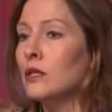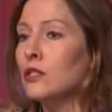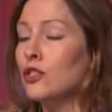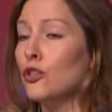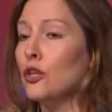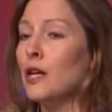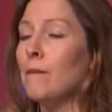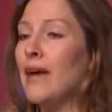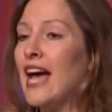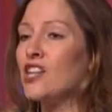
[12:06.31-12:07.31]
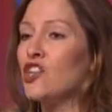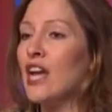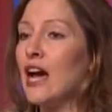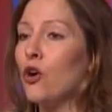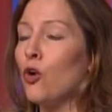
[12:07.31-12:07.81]
So you can imagine
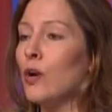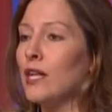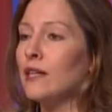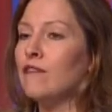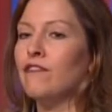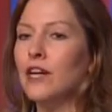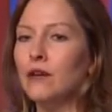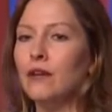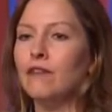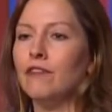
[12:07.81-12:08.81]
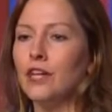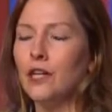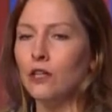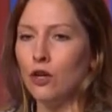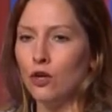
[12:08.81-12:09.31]
how quickly very,
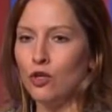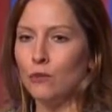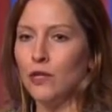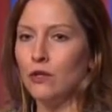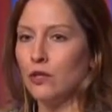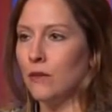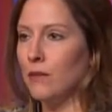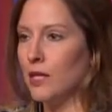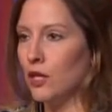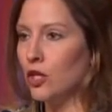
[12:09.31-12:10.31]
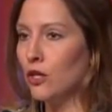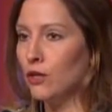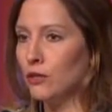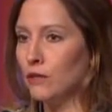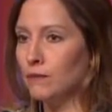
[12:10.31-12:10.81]
very large bills can be incurred.